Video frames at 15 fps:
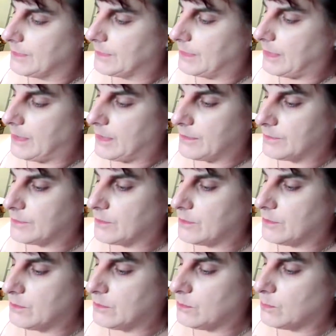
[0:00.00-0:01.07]
yeah,
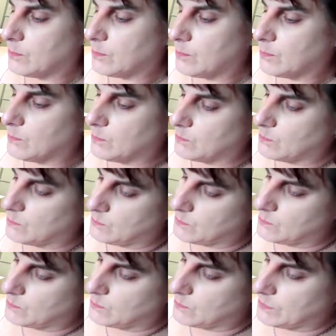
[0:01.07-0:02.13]
so
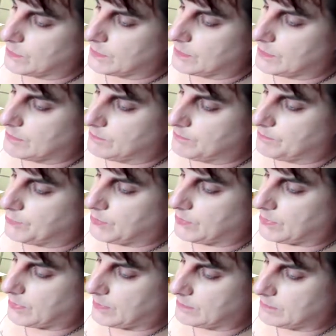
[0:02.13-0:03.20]
we're
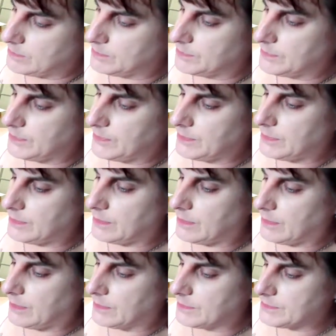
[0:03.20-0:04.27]
probably
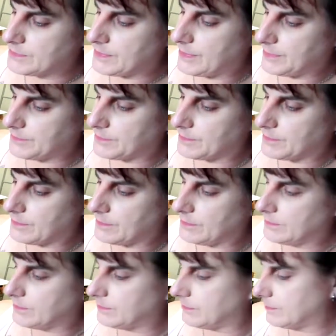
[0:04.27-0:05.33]
ought to test
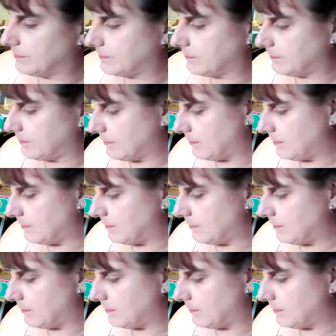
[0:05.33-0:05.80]
this.